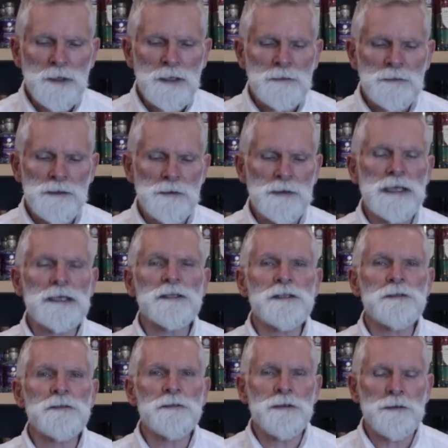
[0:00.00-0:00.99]
So
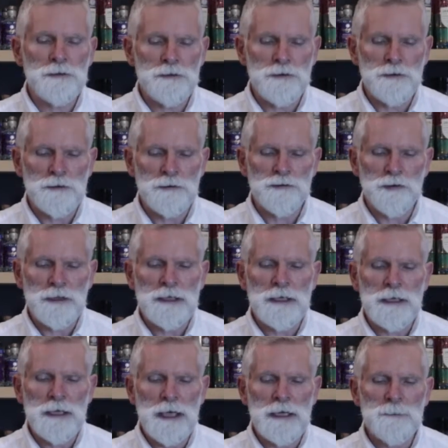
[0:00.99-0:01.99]
that's the
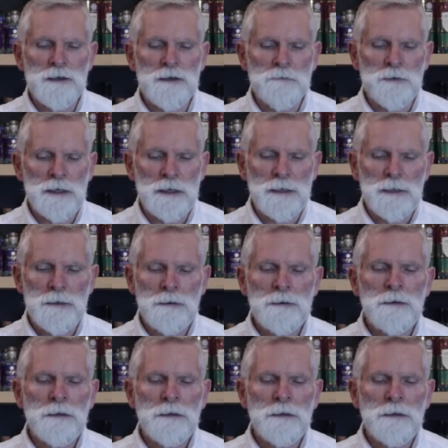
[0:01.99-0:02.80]
drinking ABV.